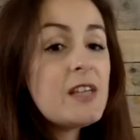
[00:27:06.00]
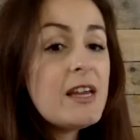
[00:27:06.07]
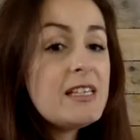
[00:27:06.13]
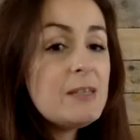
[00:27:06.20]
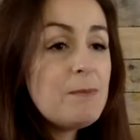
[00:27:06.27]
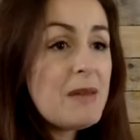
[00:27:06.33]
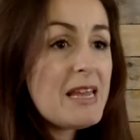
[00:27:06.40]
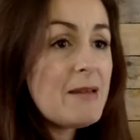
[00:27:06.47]

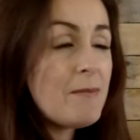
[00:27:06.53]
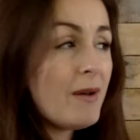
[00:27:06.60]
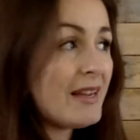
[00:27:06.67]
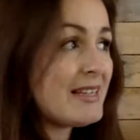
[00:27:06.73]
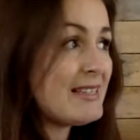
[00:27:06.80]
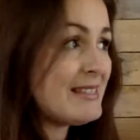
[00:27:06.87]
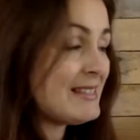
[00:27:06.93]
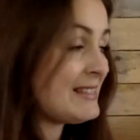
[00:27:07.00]
going to be
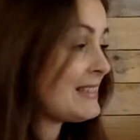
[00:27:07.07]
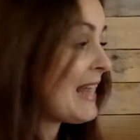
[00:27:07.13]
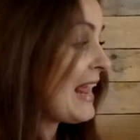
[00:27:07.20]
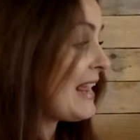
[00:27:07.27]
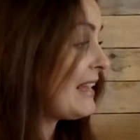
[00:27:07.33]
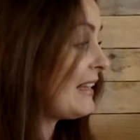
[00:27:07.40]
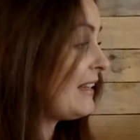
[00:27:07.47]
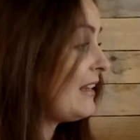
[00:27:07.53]
my
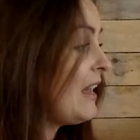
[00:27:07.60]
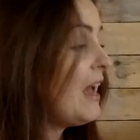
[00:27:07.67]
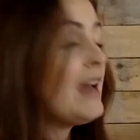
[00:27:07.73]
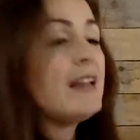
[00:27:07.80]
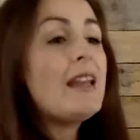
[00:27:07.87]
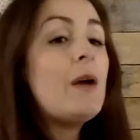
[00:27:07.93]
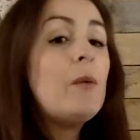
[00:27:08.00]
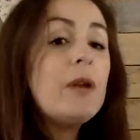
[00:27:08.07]
snake.
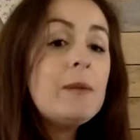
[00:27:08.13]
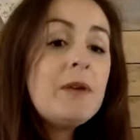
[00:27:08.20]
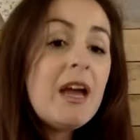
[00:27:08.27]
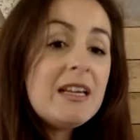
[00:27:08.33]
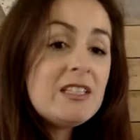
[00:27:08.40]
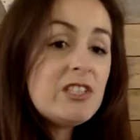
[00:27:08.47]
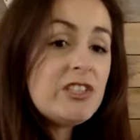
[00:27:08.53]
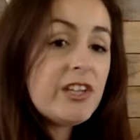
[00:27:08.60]
Now what I'm
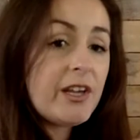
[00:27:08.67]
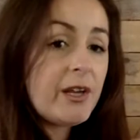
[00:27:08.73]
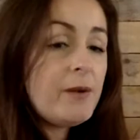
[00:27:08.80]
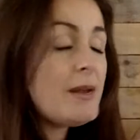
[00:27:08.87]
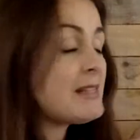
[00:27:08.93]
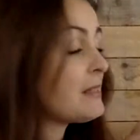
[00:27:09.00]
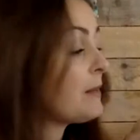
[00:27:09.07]
going to do is